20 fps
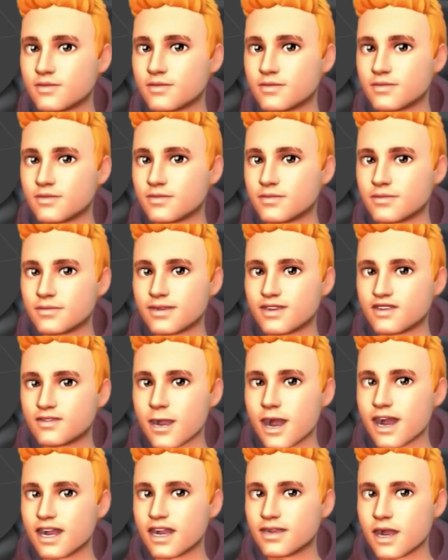shift
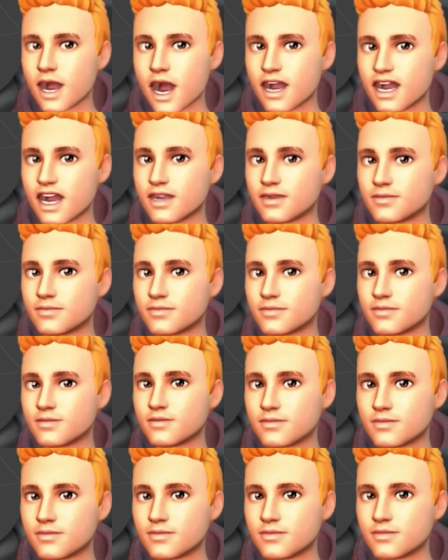and Z,
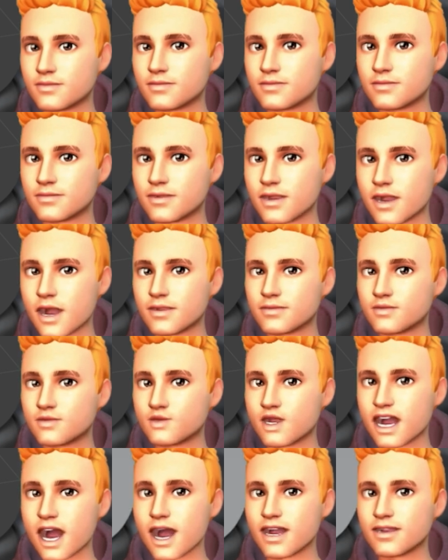so
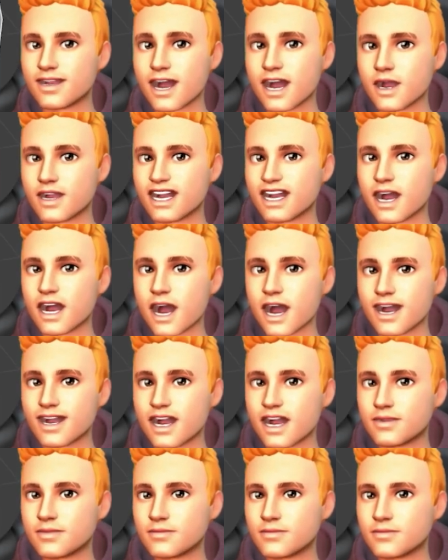that we can scale it
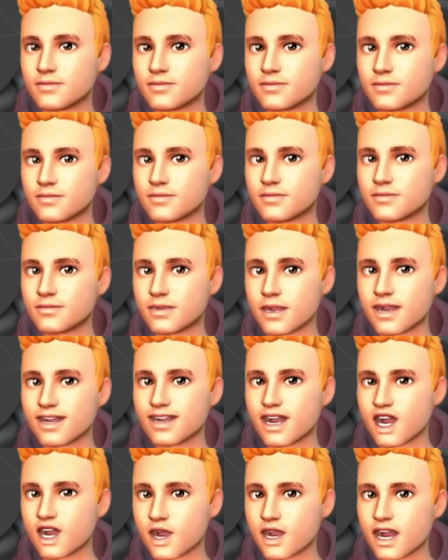
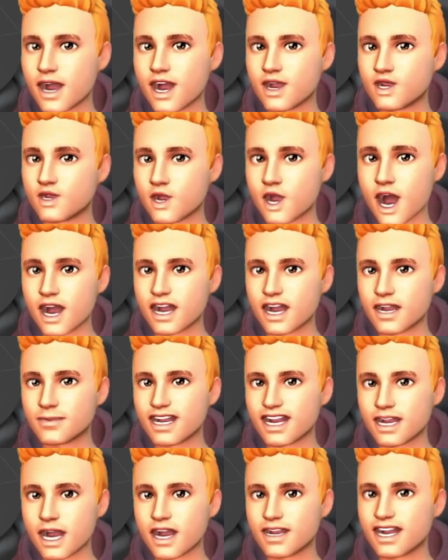in only two axes,
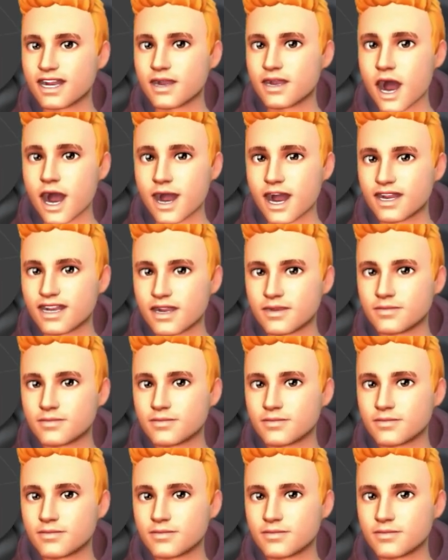X and Y axis.